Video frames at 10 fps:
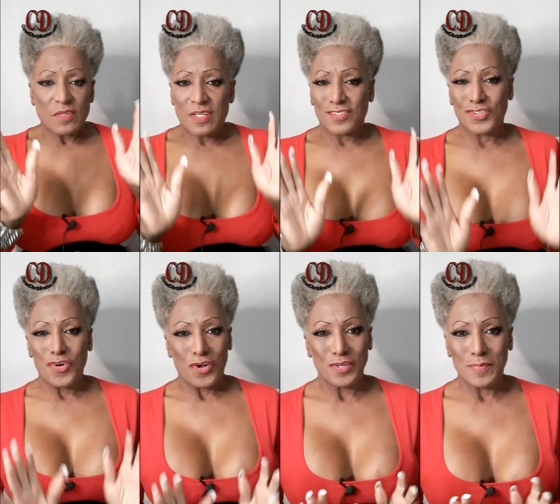It's
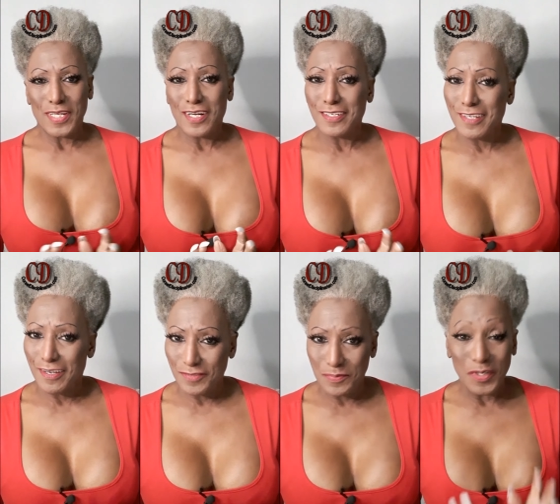going to be
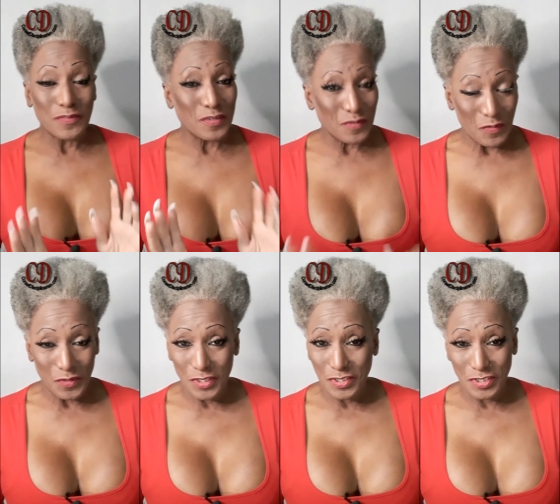uncomfortable if you've
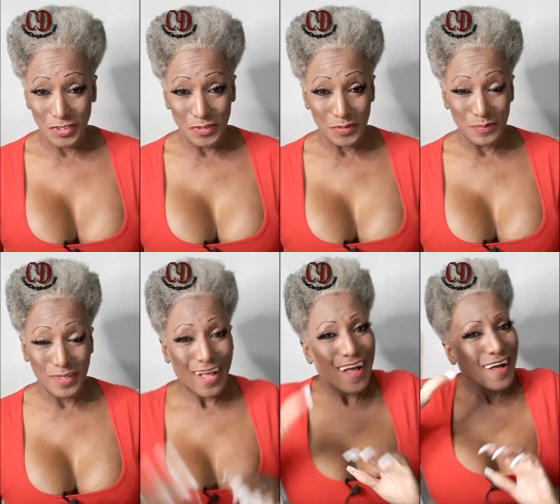overconsumed.
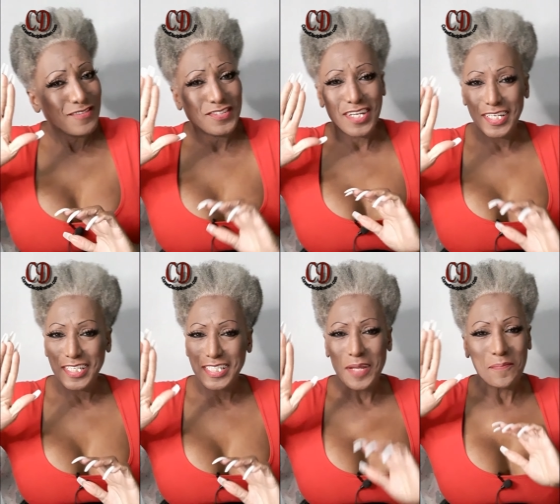I've done
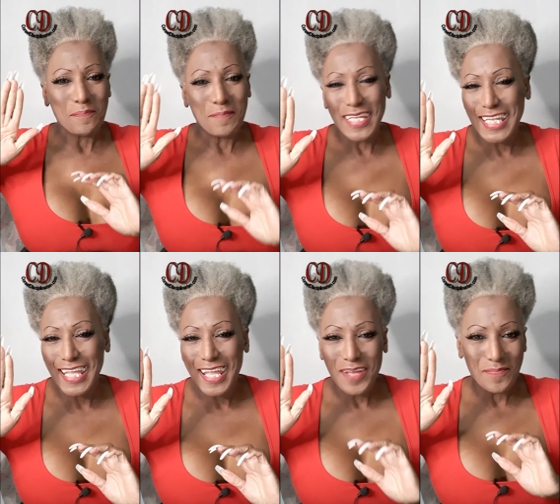it
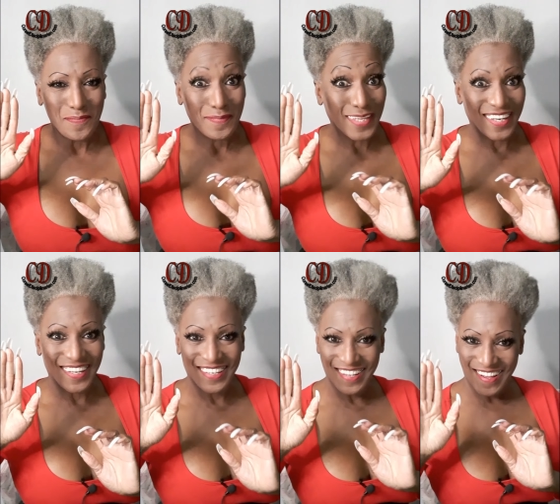many,
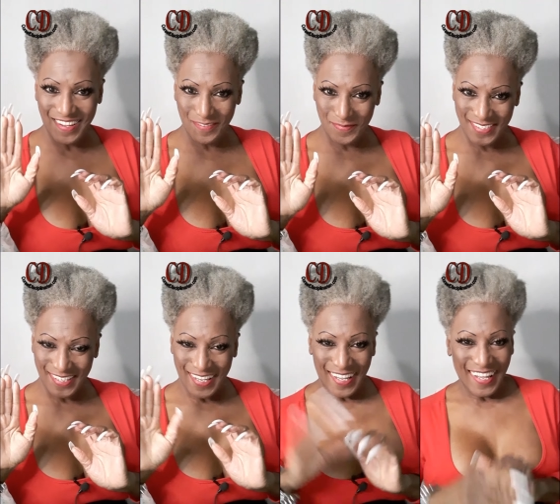many times.
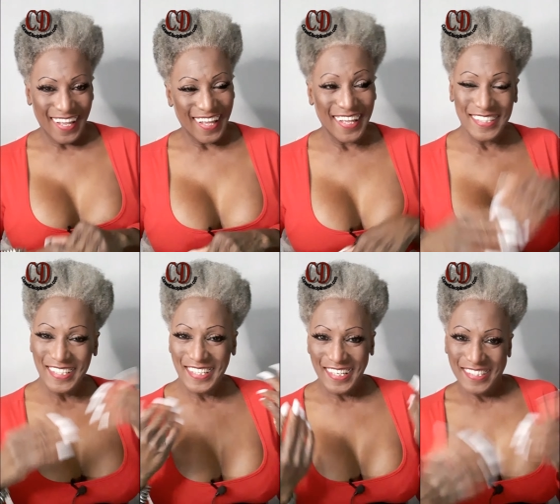
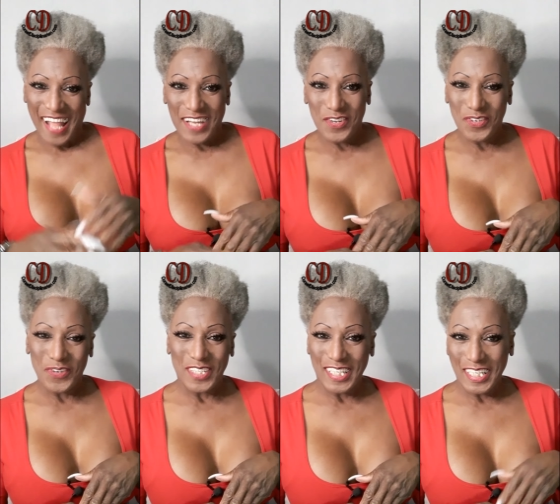And I know
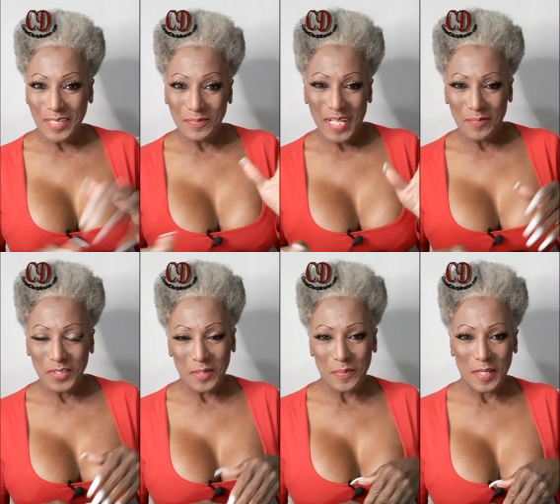going in, I'm
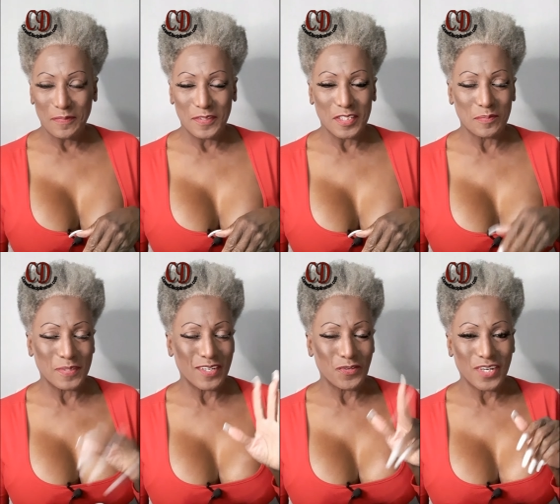going to pay for this,
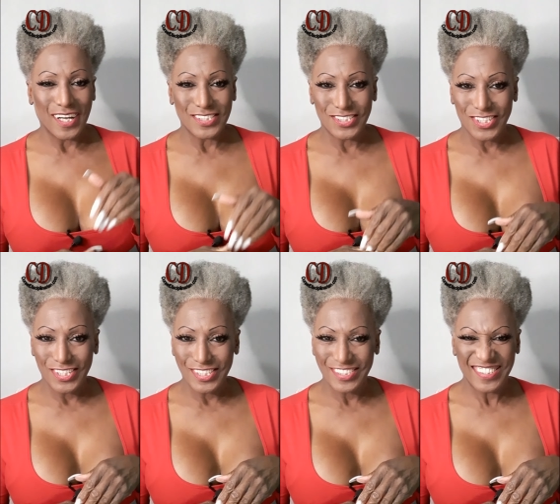but oh gosh
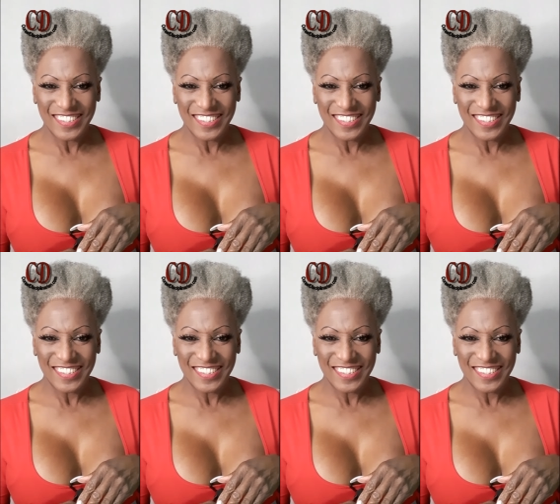darn it.